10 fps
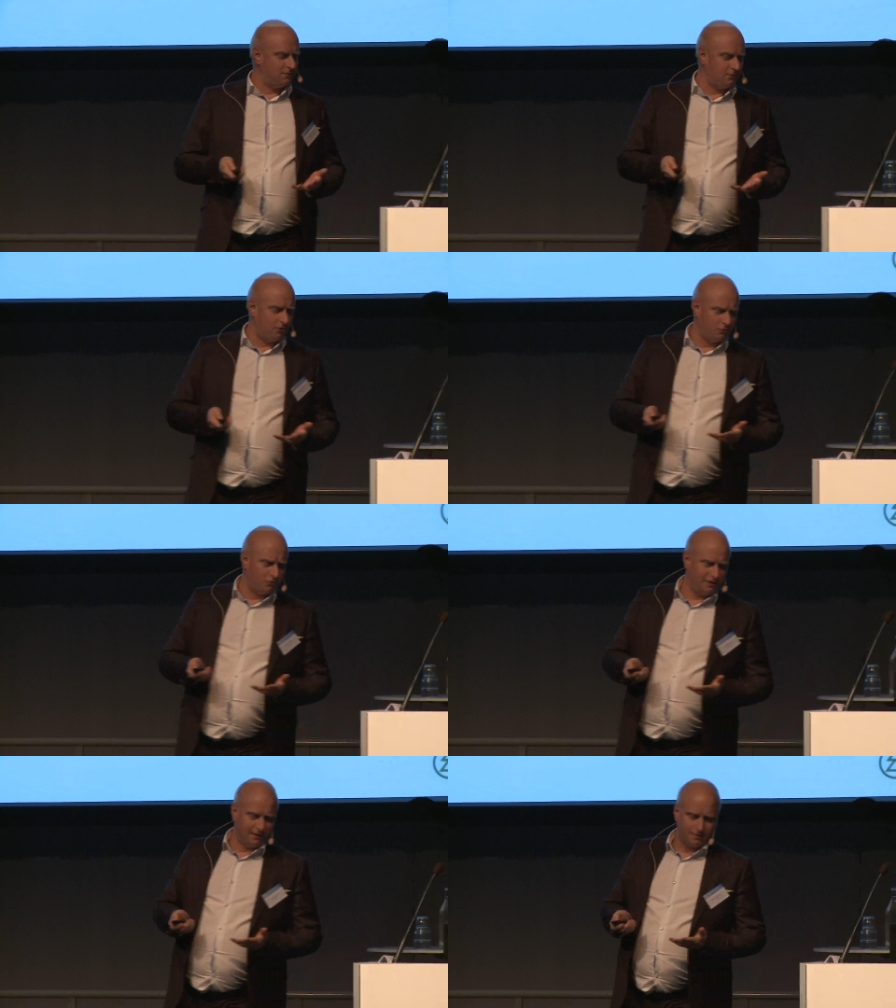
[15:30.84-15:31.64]

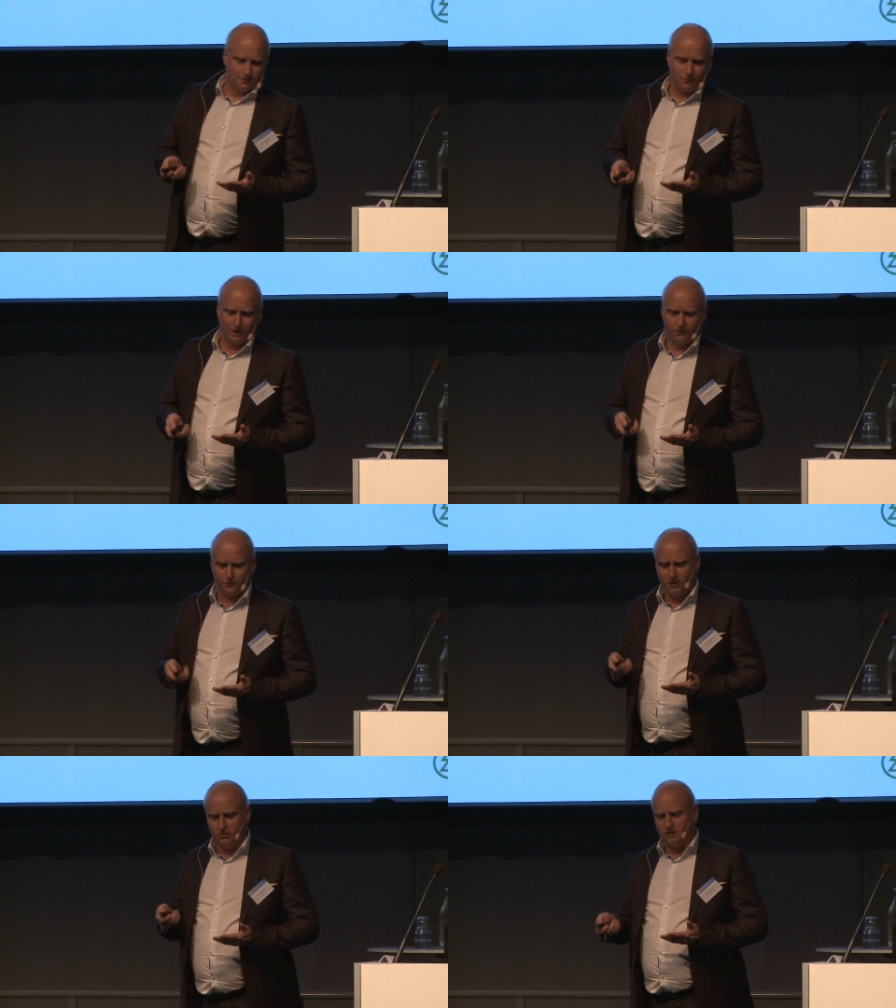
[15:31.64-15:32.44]
use it? Why don't
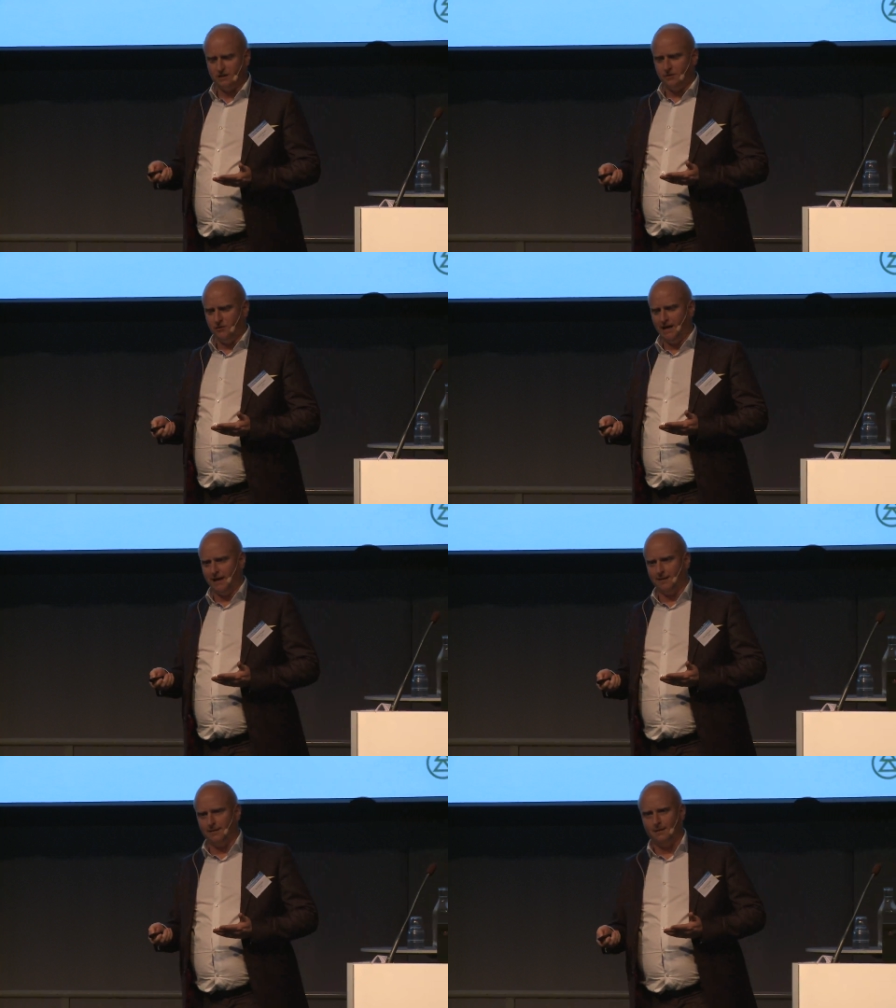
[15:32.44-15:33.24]
we use it today?